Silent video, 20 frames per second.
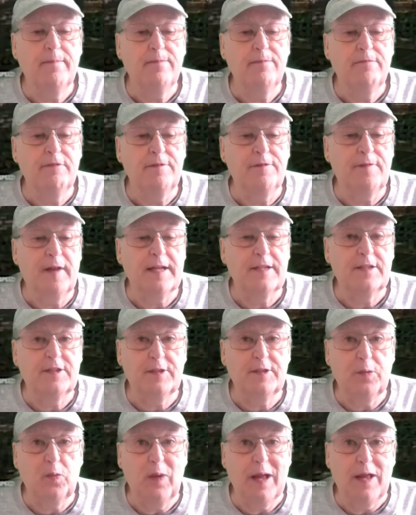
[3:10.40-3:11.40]
Reflects
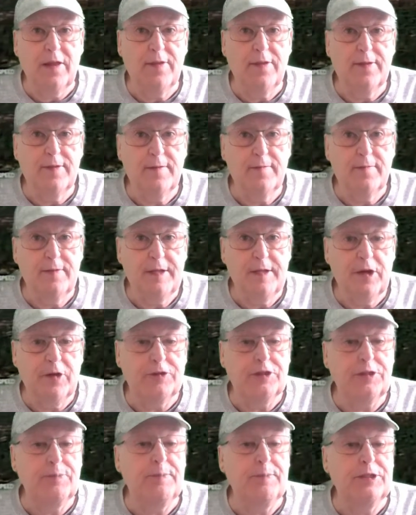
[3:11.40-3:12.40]
the wealth of the
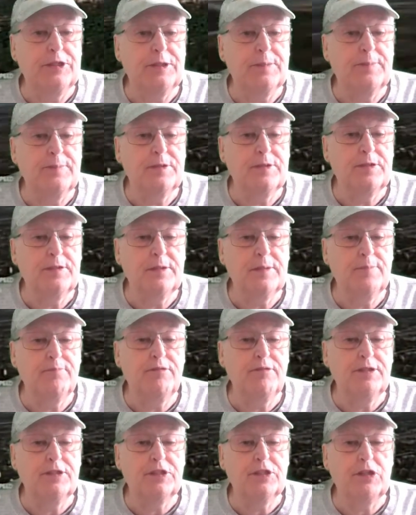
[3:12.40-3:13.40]
archbishops, the
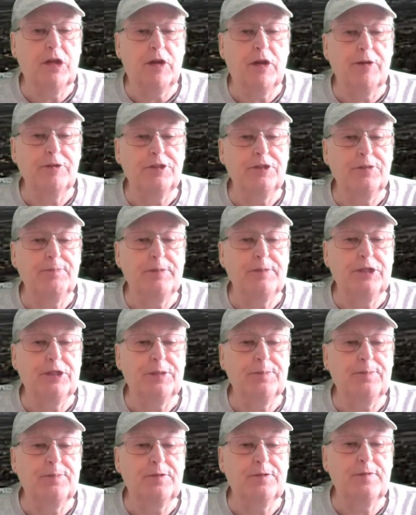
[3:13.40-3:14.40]
prince
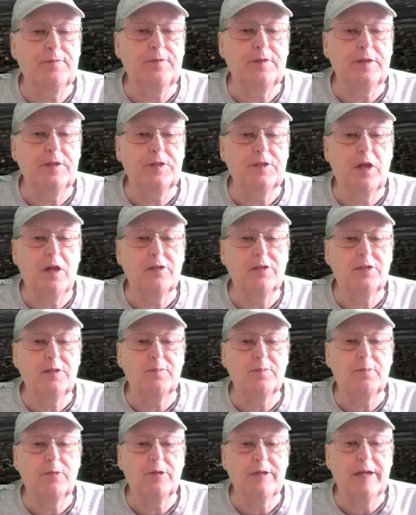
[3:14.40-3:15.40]
archbishops of the
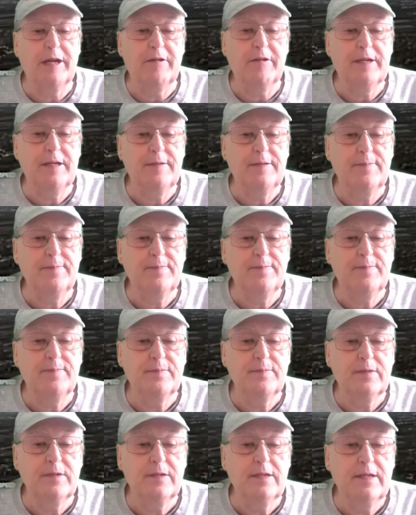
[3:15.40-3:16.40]
Salzburg area.
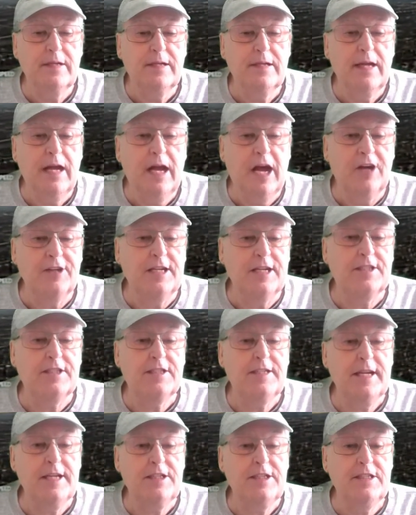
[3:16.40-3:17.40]
Our
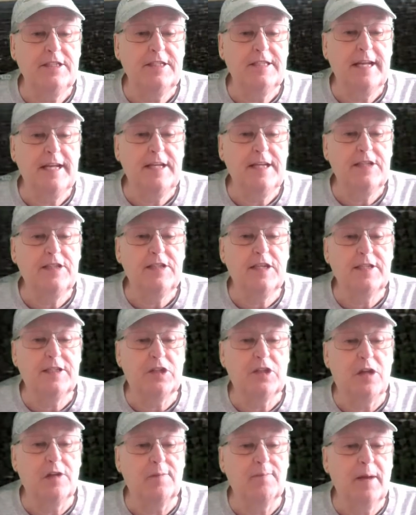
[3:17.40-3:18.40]
destination today is a
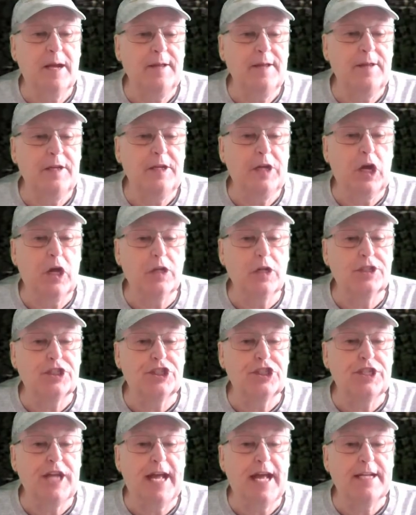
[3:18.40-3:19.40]
salt mine, the
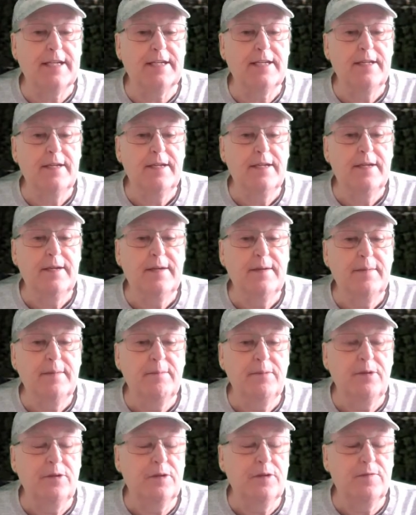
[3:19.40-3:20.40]
Hallstatt,
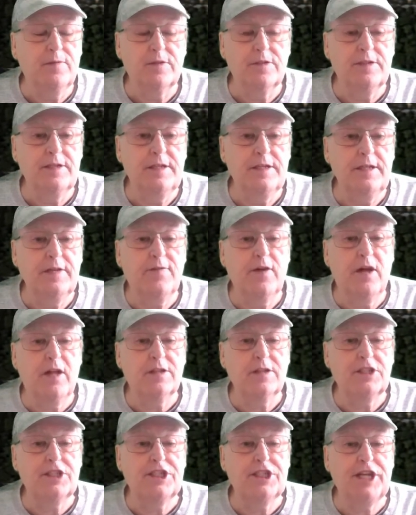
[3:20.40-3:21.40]
beautiful city of
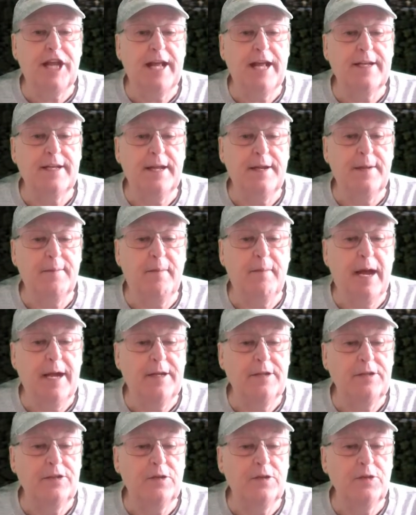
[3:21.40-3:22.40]
Hallstatt and a
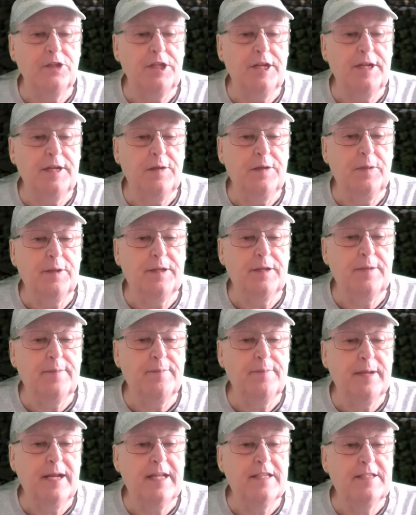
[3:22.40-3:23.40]
mine associated with it.
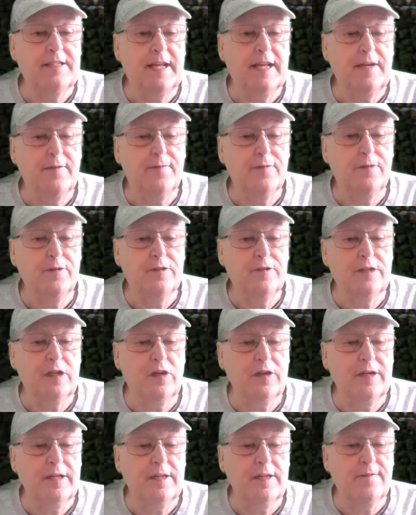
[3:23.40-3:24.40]
But let's take first a
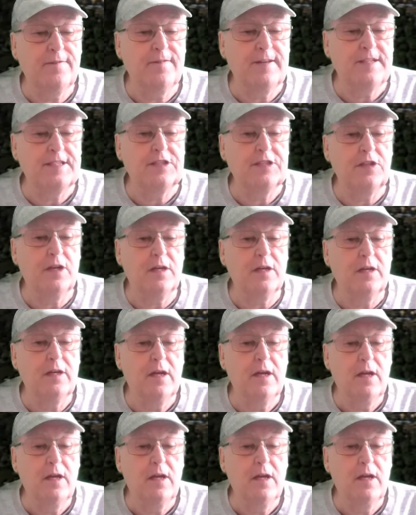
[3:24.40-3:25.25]
look at the Festung